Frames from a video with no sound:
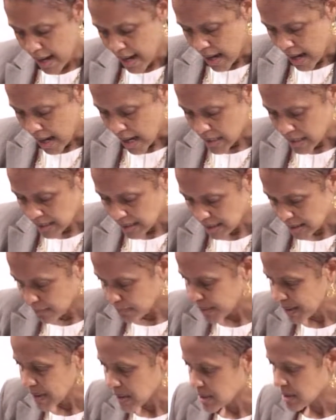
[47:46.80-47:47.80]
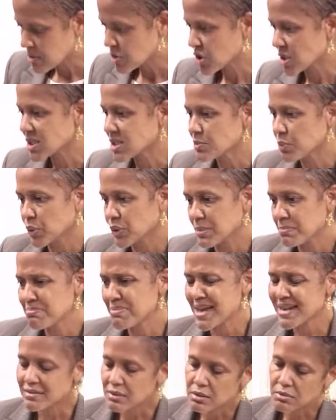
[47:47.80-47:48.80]
And it simply isn't just about
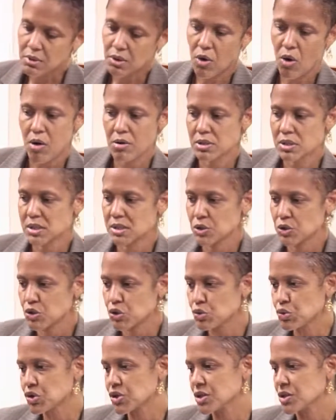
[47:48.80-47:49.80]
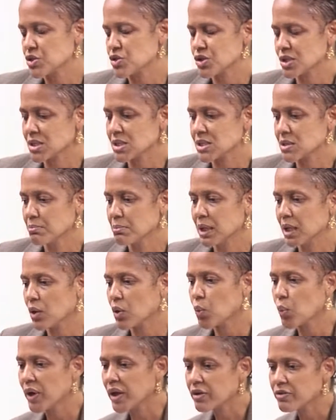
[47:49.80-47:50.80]
amending the Constitution just to make
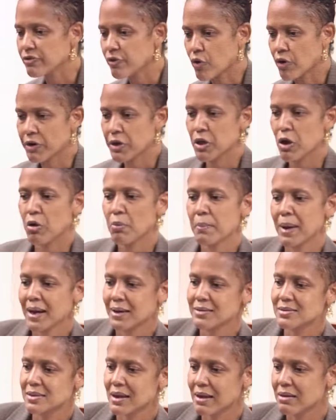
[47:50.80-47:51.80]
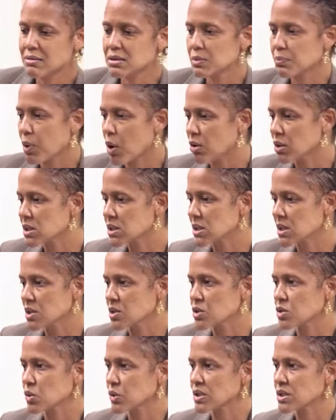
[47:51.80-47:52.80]
way for a young man to enter
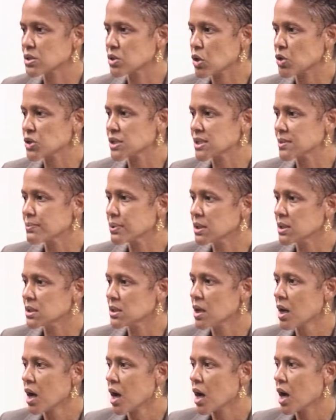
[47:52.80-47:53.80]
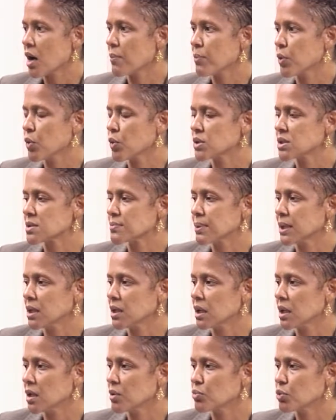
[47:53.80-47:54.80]
politics, or it's not simply about
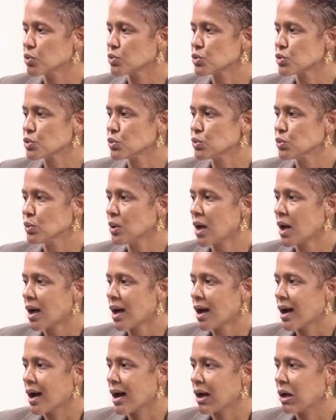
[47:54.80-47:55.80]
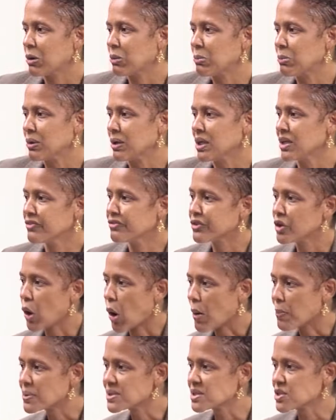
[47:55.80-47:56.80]
being able to give the
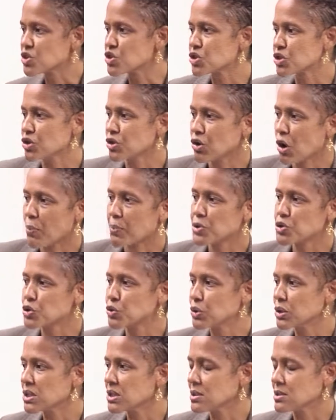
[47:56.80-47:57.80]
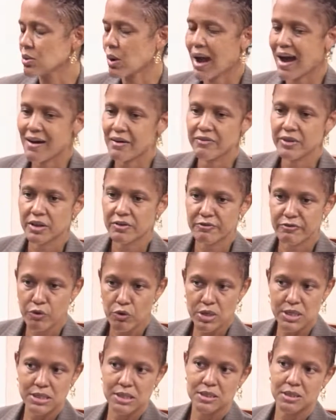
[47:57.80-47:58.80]
opposition an opportunity to have a
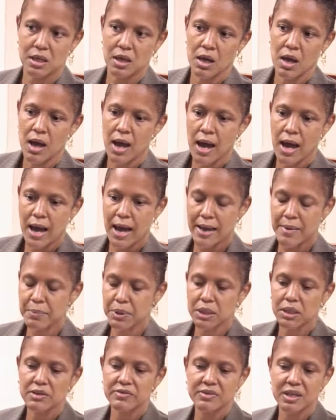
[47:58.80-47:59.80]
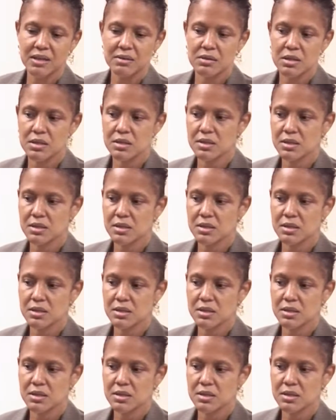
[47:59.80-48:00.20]
voice. I believe that this